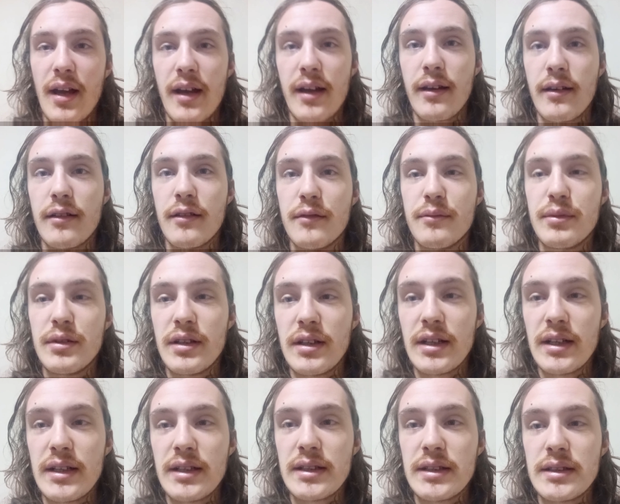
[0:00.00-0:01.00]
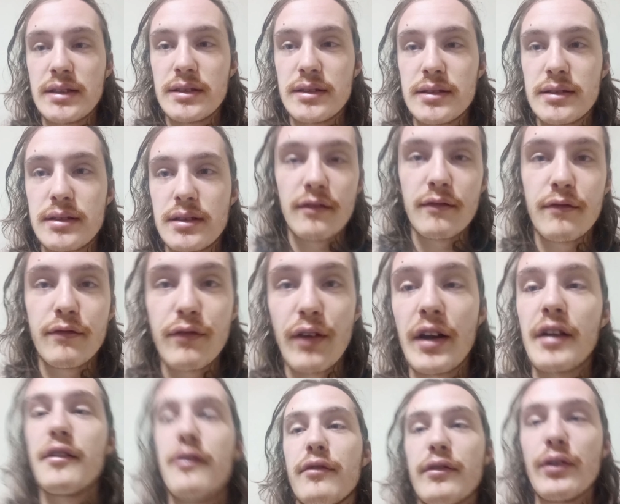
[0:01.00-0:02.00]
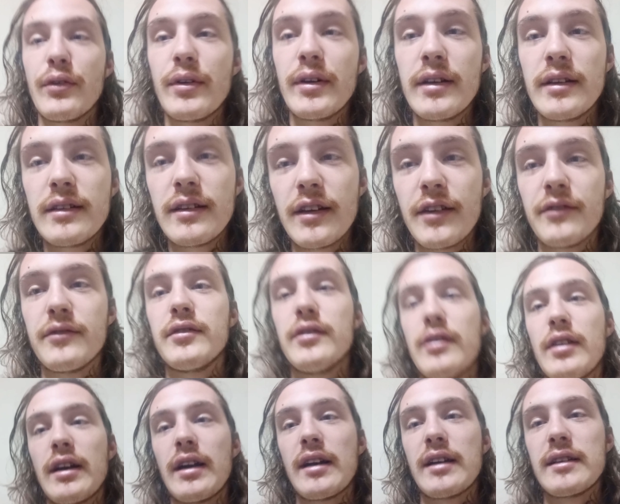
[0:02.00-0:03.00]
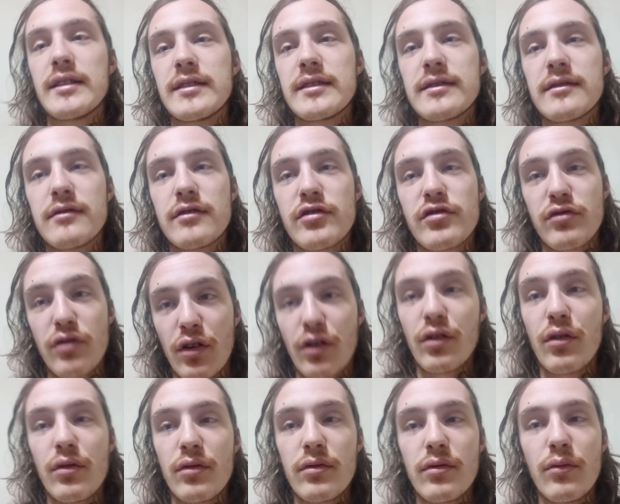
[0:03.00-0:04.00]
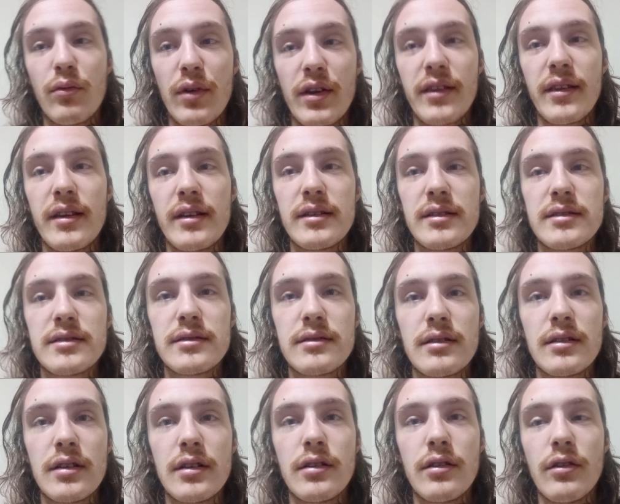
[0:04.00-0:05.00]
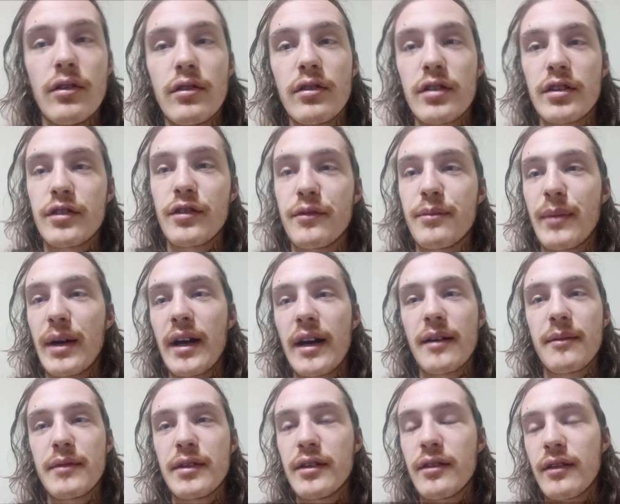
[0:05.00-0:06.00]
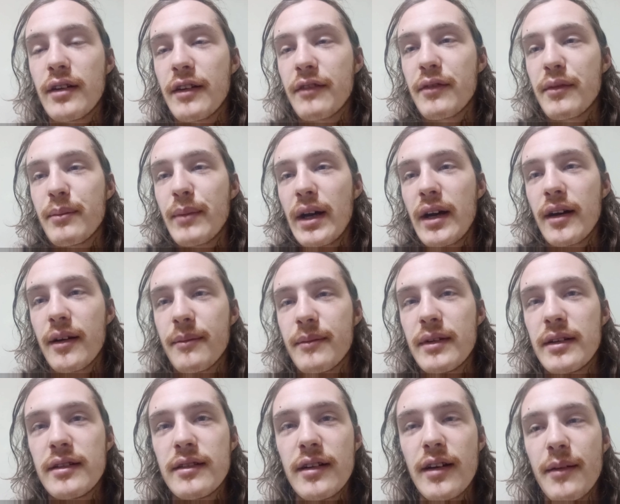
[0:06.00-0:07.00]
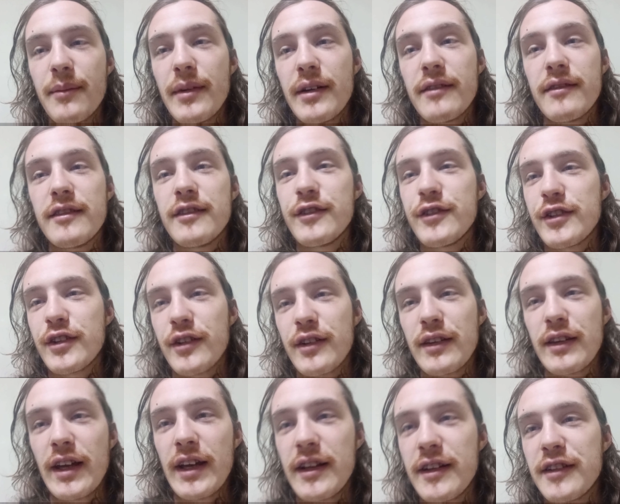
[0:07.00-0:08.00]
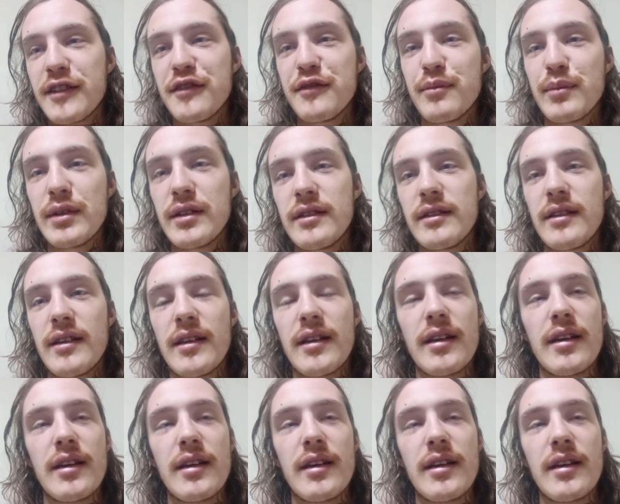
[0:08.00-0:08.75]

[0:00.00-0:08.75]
I hope you guys fight through it if you guys struggle with this or your mom. You don't have a mom. I'm not really sure how that is, but